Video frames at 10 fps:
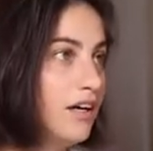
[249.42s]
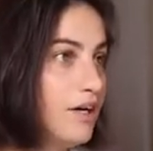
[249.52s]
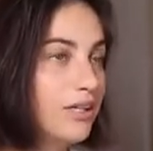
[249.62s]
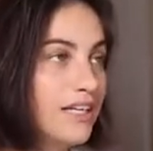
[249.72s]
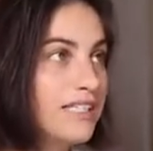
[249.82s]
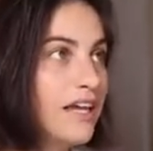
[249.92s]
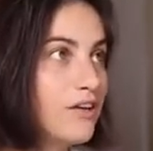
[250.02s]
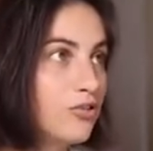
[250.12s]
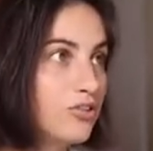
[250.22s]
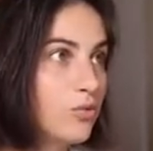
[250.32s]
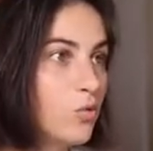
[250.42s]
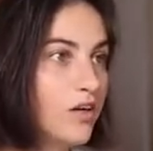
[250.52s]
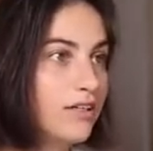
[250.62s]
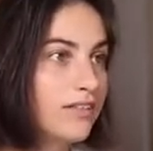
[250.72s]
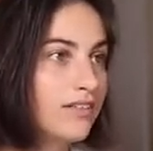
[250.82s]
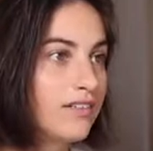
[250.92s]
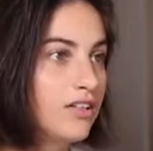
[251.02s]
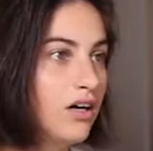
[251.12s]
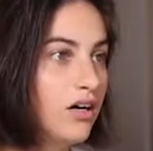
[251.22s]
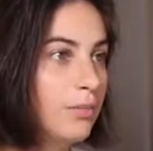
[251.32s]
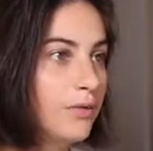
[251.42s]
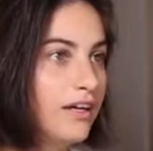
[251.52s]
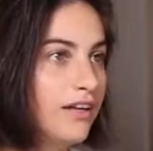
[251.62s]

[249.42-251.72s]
But let's say I also want the top